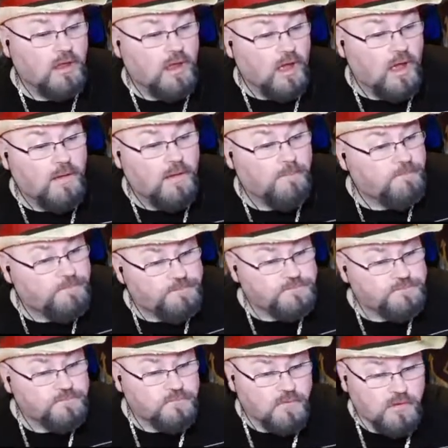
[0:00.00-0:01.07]

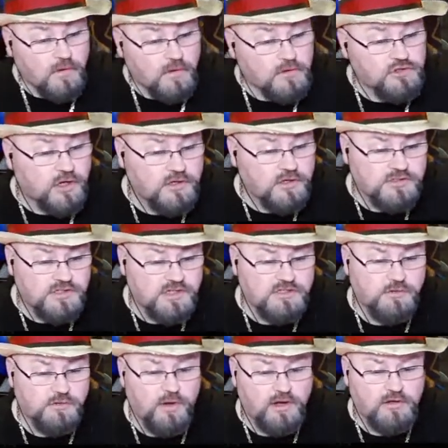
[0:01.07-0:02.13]
John Doe says
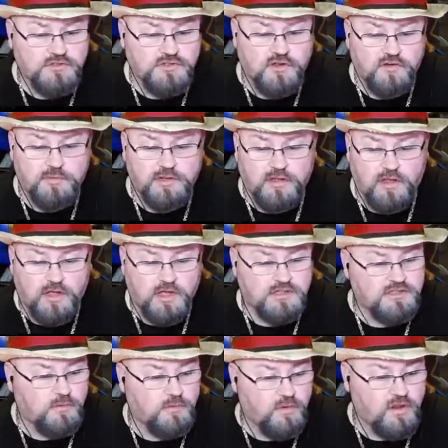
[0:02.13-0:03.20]
the records could have been
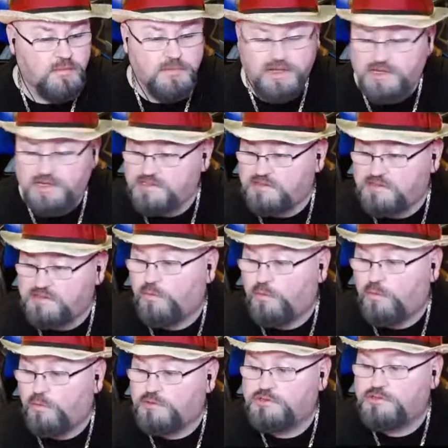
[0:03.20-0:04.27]
lost in one of the many civil
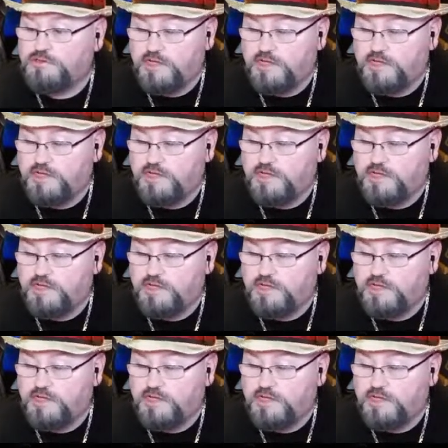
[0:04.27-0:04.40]
wars.